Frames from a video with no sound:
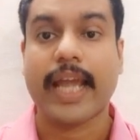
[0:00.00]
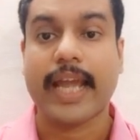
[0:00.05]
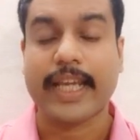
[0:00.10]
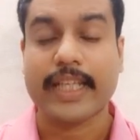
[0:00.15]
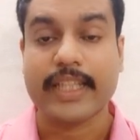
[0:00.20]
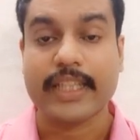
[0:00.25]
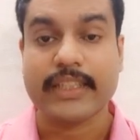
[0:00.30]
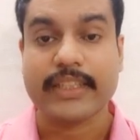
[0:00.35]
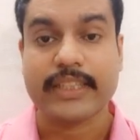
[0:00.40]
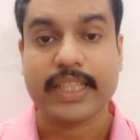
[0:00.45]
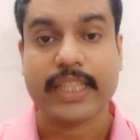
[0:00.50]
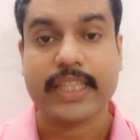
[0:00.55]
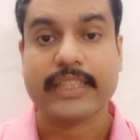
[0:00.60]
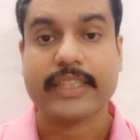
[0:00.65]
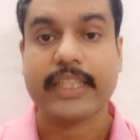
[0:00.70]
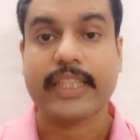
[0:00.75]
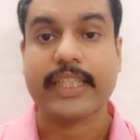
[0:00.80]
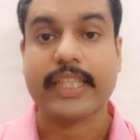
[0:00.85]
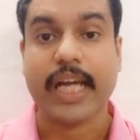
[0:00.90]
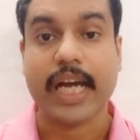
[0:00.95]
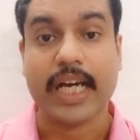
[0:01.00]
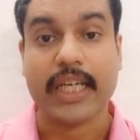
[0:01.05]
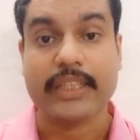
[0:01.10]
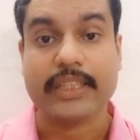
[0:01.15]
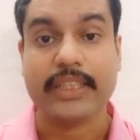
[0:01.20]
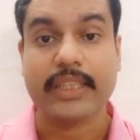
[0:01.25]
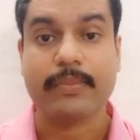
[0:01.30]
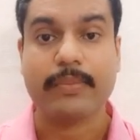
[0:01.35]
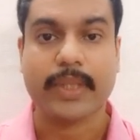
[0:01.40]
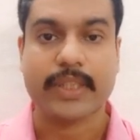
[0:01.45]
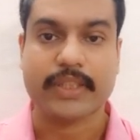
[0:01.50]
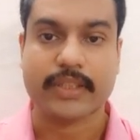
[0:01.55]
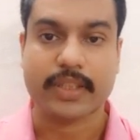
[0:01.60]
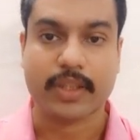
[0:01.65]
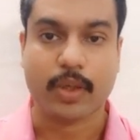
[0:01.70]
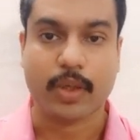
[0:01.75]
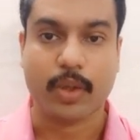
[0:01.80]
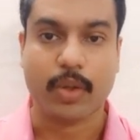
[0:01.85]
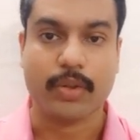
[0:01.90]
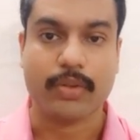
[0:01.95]
either select a larger master
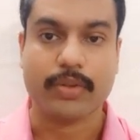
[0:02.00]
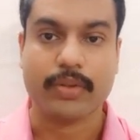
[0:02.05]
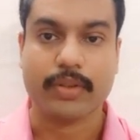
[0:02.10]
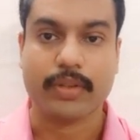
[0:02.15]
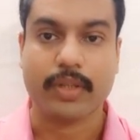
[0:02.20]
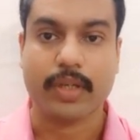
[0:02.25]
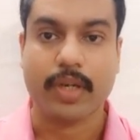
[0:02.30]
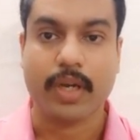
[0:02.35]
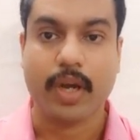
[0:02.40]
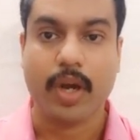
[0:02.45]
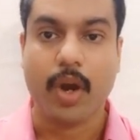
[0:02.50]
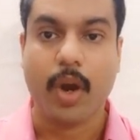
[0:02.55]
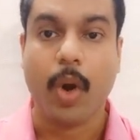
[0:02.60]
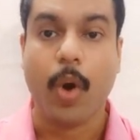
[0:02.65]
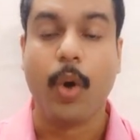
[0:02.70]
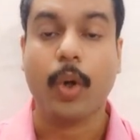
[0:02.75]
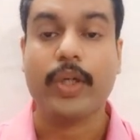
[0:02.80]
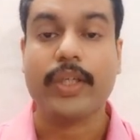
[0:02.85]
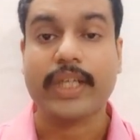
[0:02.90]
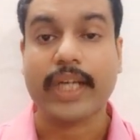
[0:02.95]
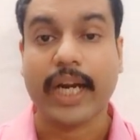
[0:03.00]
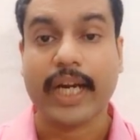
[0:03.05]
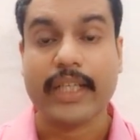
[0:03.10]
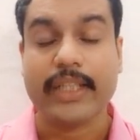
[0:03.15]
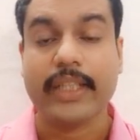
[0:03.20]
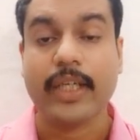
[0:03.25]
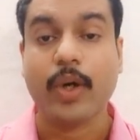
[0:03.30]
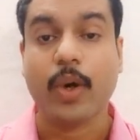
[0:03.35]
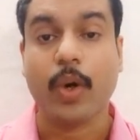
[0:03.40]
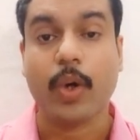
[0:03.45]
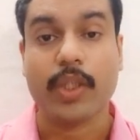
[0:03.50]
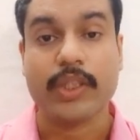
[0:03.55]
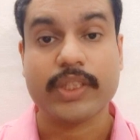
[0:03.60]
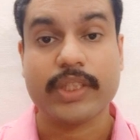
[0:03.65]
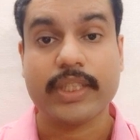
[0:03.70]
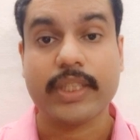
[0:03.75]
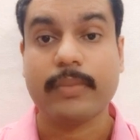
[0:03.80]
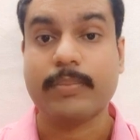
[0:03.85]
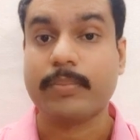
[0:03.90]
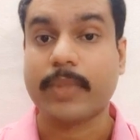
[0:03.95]
cone or cut the
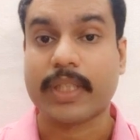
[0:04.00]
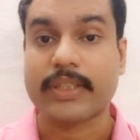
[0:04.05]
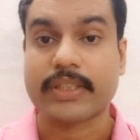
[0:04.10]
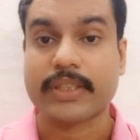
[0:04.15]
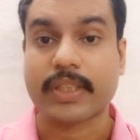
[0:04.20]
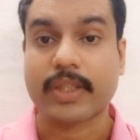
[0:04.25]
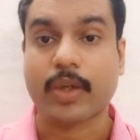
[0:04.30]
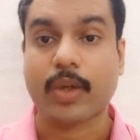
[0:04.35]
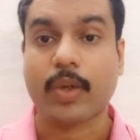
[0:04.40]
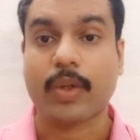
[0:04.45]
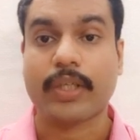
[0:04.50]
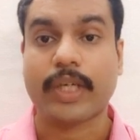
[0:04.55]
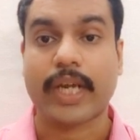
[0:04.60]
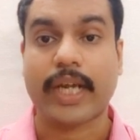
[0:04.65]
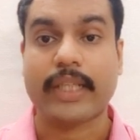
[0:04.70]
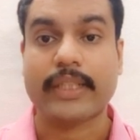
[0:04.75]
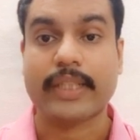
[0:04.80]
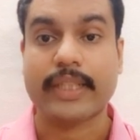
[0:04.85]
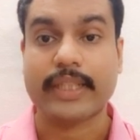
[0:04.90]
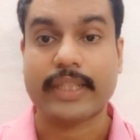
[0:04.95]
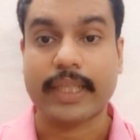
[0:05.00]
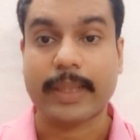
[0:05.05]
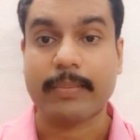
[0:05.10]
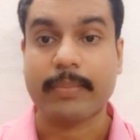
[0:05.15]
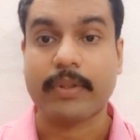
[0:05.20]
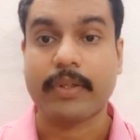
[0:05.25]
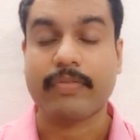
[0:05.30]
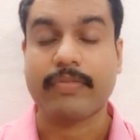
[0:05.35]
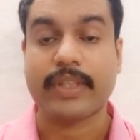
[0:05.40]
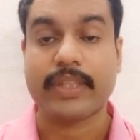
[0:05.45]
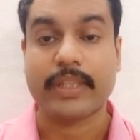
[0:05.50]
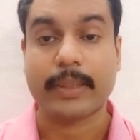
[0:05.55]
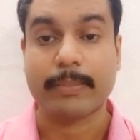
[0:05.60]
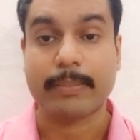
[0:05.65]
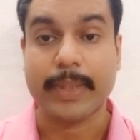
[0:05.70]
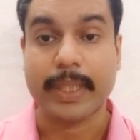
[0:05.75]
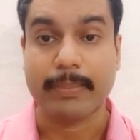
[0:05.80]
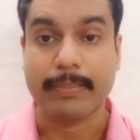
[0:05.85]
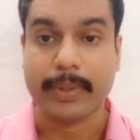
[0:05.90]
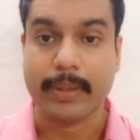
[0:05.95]
original master cone at the tip with a
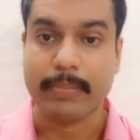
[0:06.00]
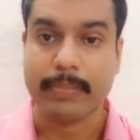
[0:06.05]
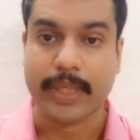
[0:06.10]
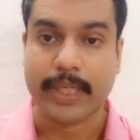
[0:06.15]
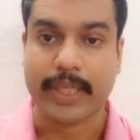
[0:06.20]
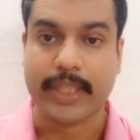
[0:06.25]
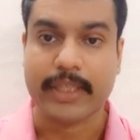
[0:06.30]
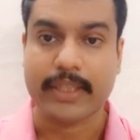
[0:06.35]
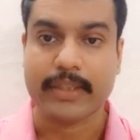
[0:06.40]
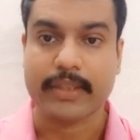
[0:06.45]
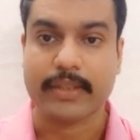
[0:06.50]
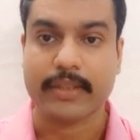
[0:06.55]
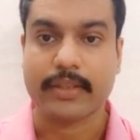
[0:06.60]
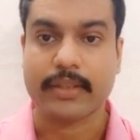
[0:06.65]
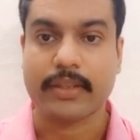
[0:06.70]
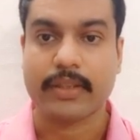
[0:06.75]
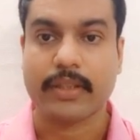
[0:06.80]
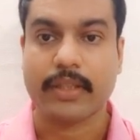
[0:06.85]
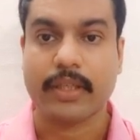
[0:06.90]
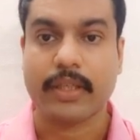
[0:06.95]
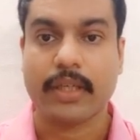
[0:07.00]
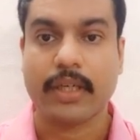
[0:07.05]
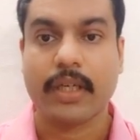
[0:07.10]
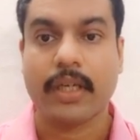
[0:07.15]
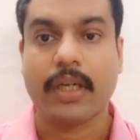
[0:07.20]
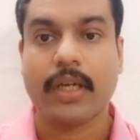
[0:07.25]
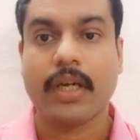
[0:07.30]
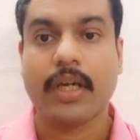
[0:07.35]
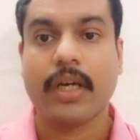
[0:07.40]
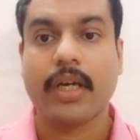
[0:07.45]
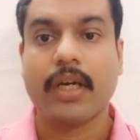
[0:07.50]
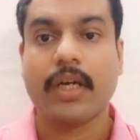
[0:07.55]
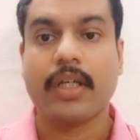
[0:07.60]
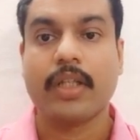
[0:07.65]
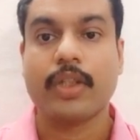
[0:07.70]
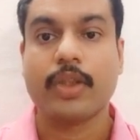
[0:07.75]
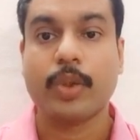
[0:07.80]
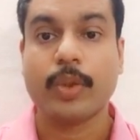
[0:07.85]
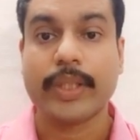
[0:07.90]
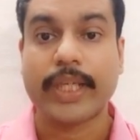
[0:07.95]
BP blade
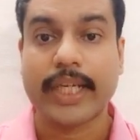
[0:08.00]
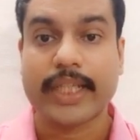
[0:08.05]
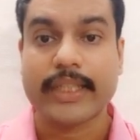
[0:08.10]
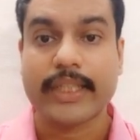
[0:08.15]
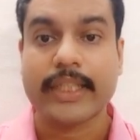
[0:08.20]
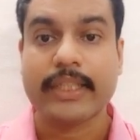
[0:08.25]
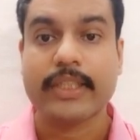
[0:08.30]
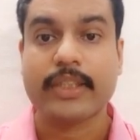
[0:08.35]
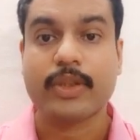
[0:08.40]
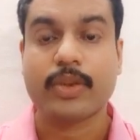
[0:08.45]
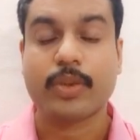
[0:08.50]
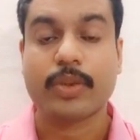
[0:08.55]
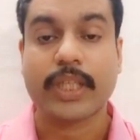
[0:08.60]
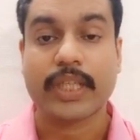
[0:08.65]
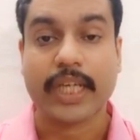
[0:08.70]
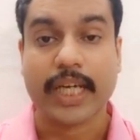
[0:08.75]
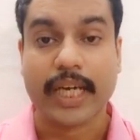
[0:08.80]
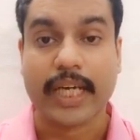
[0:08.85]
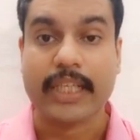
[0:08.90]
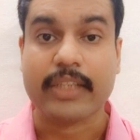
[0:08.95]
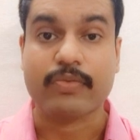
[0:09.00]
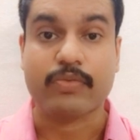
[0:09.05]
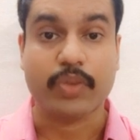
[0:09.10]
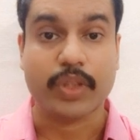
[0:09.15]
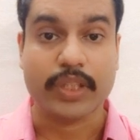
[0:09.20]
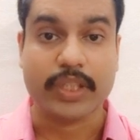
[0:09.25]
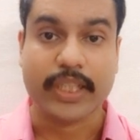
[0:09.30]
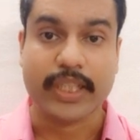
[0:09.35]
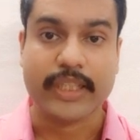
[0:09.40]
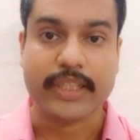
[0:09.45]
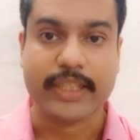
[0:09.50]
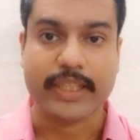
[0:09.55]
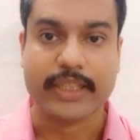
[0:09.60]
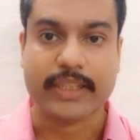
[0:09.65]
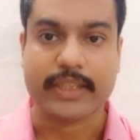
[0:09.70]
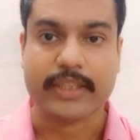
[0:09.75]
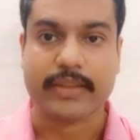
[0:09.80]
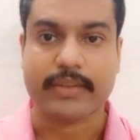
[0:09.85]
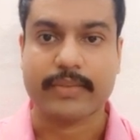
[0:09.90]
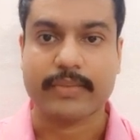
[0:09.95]
to get it to the correct working
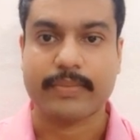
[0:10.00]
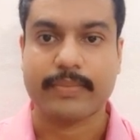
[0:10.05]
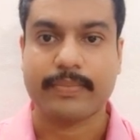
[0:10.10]
length.